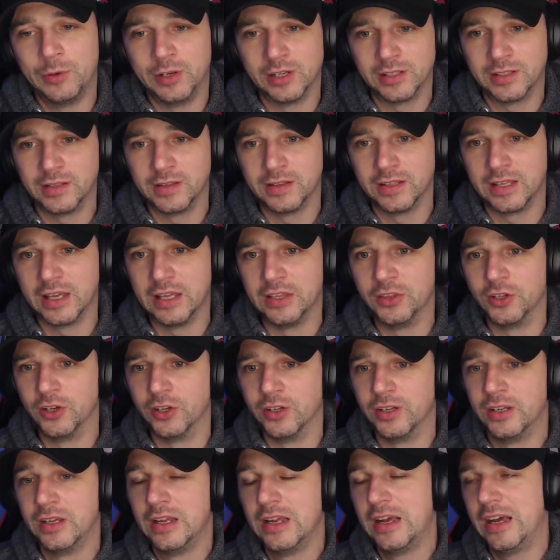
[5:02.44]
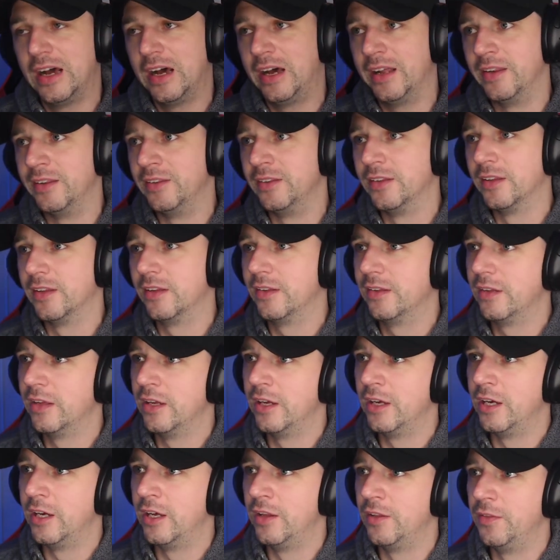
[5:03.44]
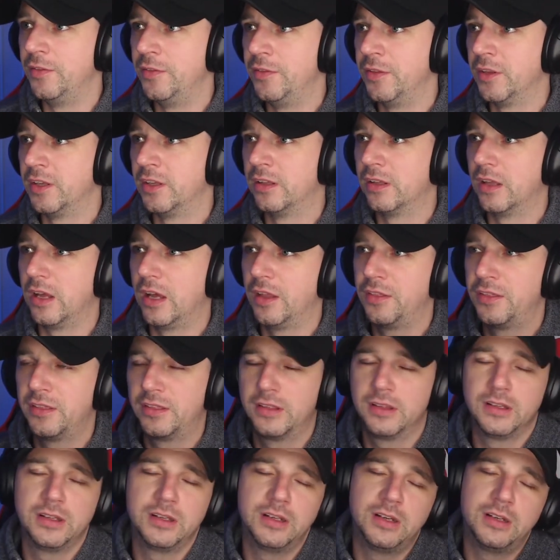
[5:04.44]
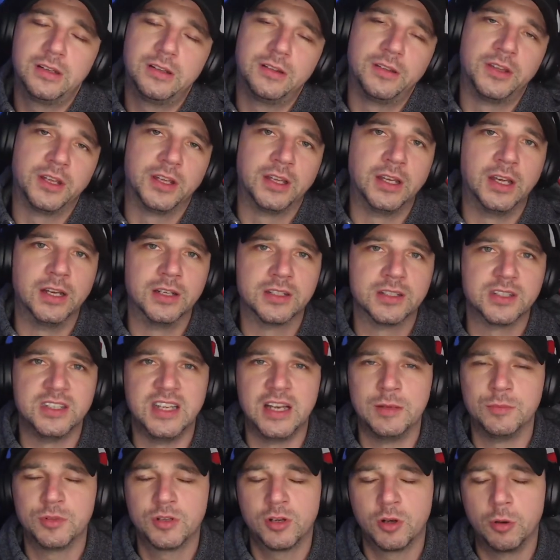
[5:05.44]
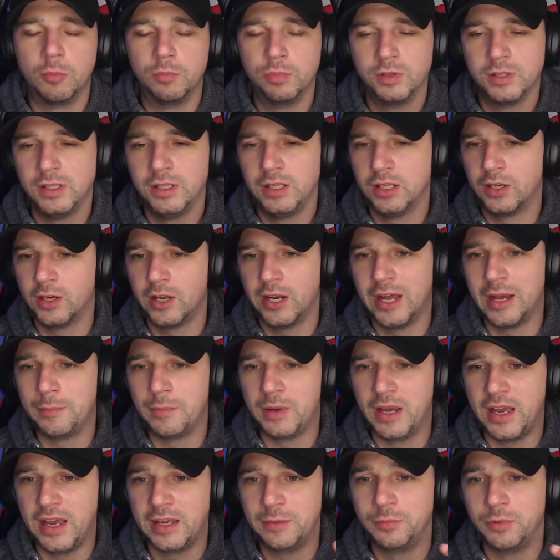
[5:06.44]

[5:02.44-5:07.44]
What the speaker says: that they get done. And the girl's name's completely gone out of my head,